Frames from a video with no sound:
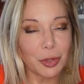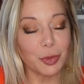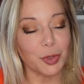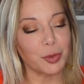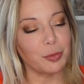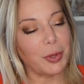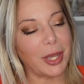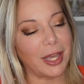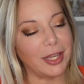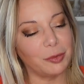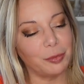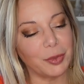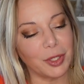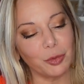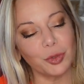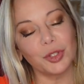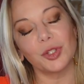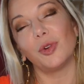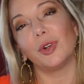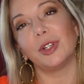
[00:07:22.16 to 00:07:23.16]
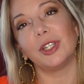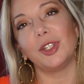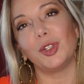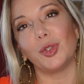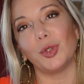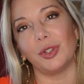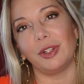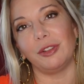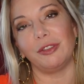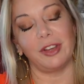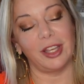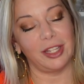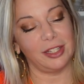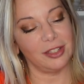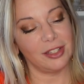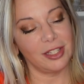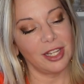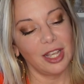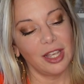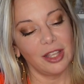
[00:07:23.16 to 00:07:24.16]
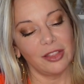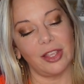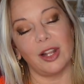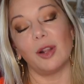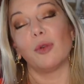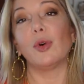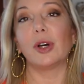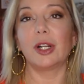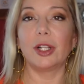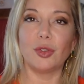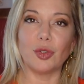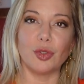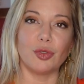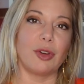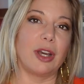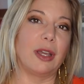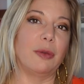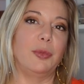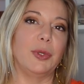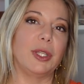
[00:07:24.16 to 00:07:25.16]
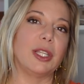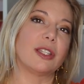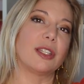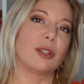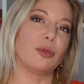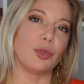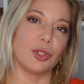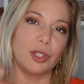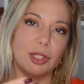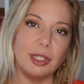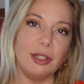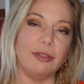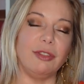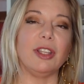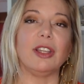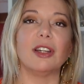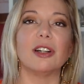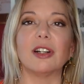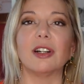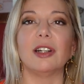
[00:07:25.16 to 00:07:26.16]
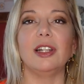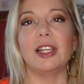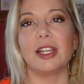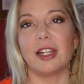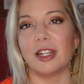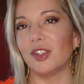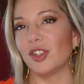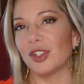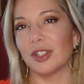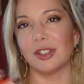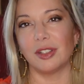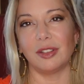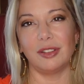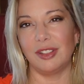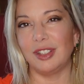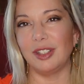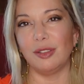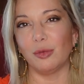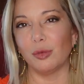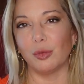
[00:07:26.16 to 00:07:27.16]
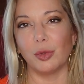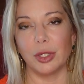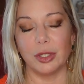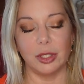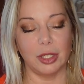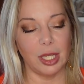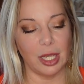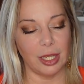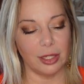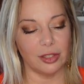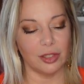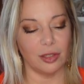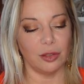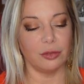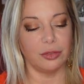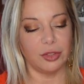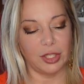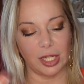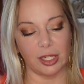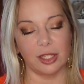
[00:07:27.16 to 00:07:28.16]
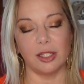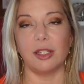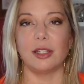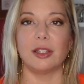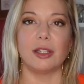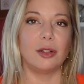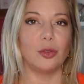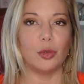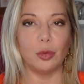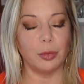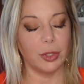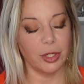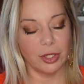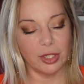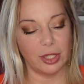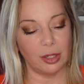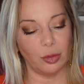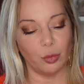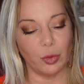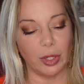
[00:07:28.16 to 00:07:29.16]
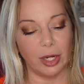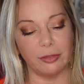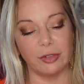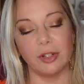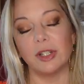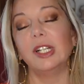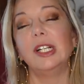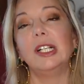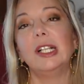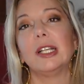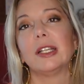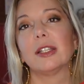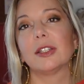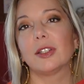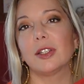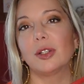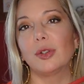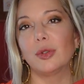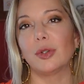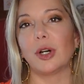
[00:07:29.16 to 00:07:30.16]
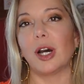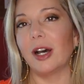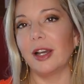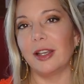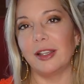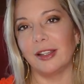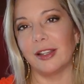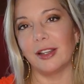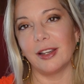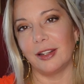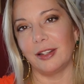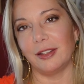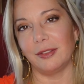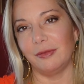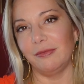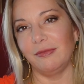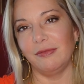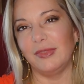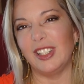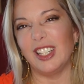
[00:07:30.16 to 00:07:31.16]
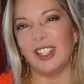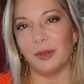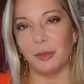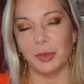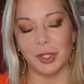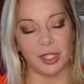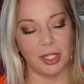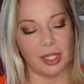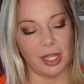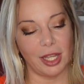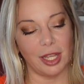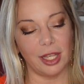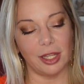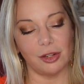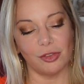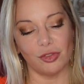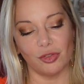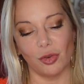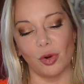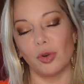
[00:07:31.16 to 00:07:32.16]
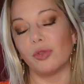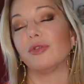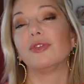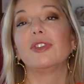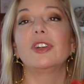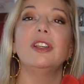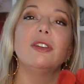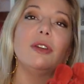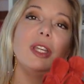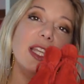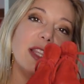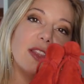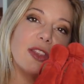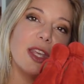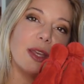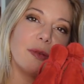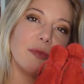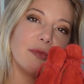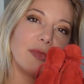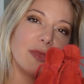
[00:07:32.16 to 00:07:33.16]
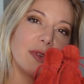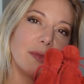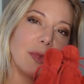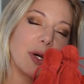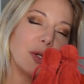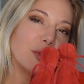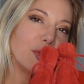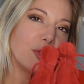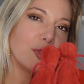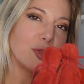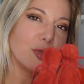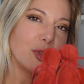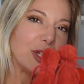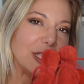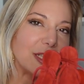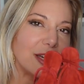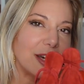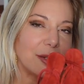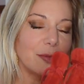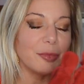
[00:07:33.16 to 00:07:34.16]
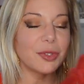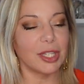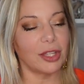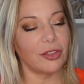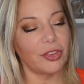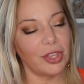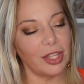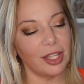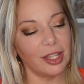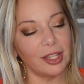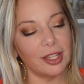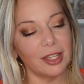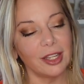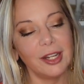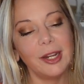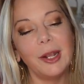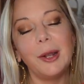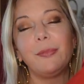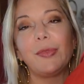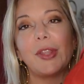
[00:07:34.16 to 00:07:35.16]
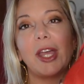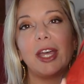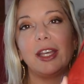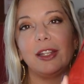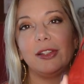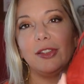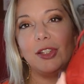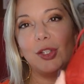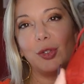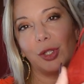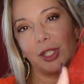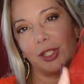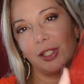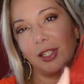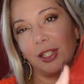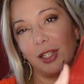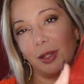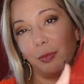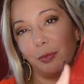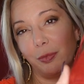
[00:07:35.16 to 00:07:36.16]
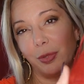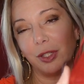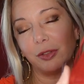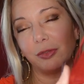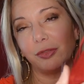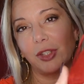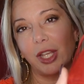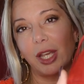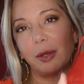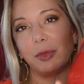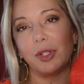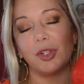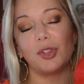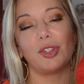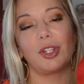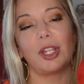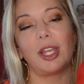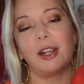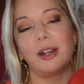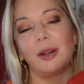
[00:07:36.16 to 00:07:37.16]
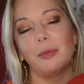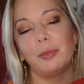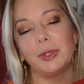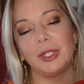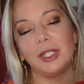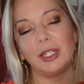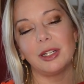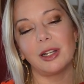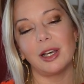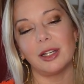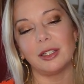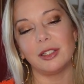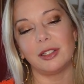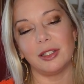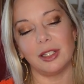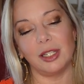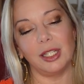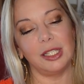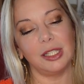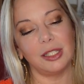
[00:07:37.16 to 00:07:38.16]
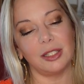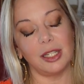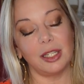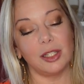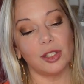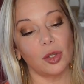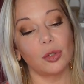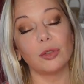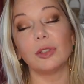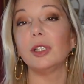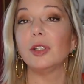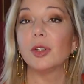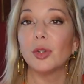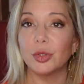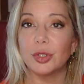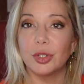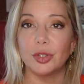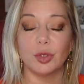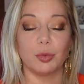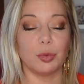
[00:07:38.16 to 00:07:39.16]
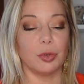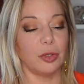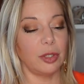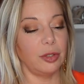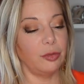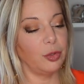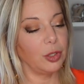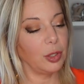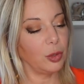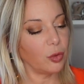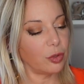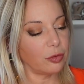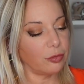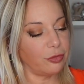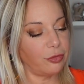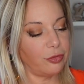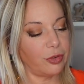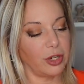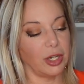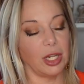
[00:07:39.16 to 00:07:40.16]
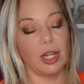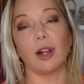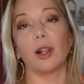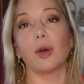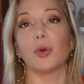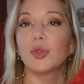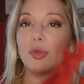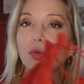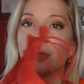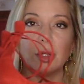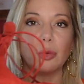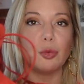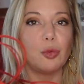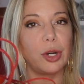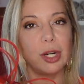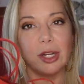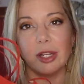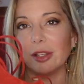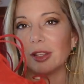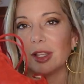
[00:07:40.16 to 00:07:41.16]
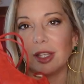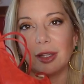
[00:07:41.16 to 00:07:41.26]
was bad, but I was going to an event that I wanted to drive because I was leaving early and I just didn't want the hassle of taxis and Ubers and whatever. So I kind of did a mistake and drove in them about three times, I think. And you can see a bit of damage there, but not, it's, it's only noticeable if you look very close. When I'm wearing wearing